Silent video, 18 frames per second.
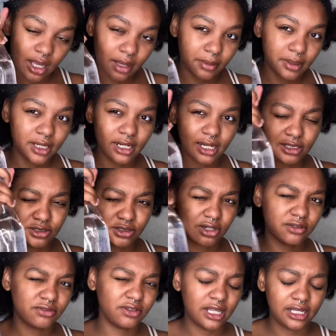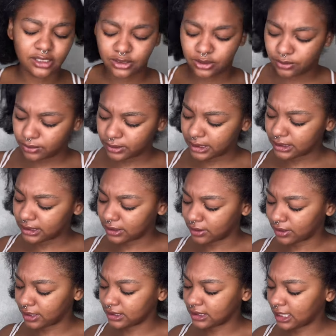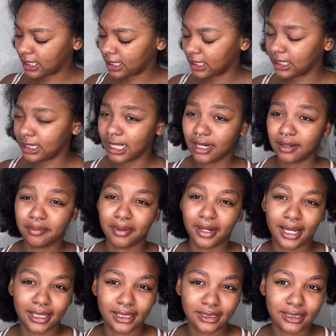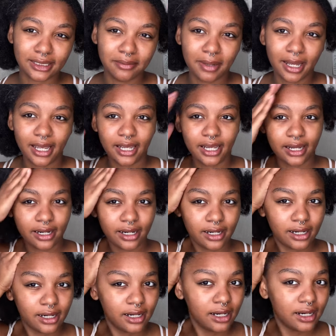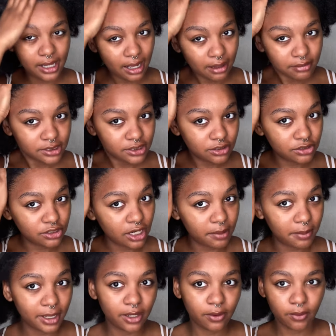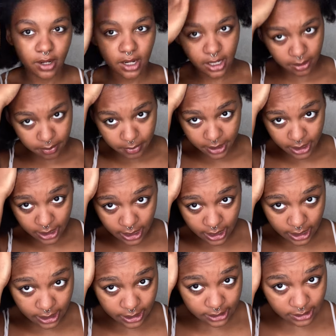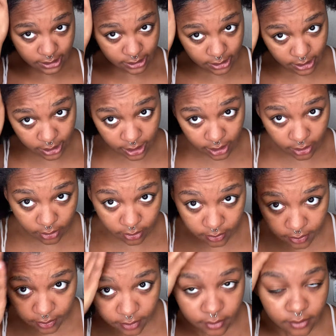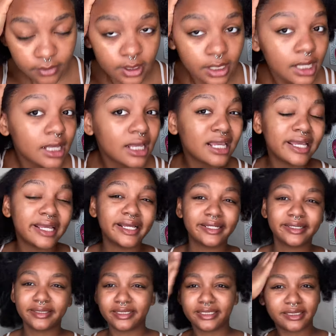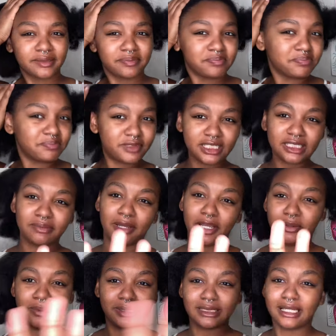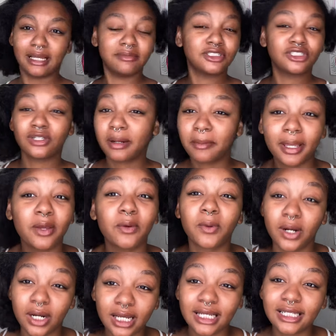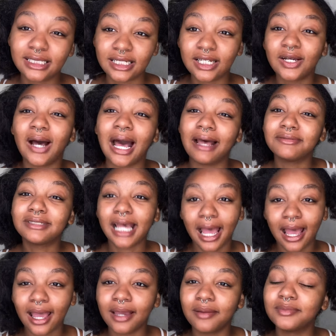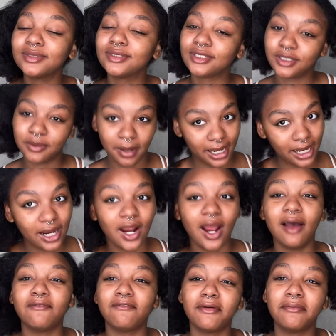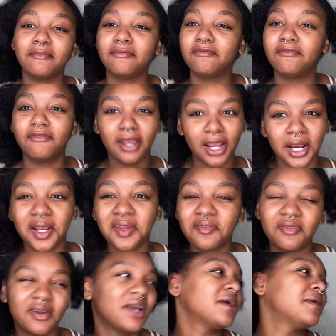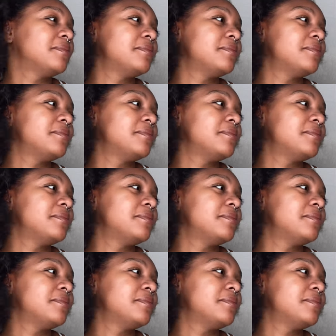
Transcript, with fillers: I've been a natural girl for like two weeks. So there's like a lot of product in my hair. But I'm still trying to make it work because, you know, just just my business i'm just trying to make it work until i have time to do my hair i've been very very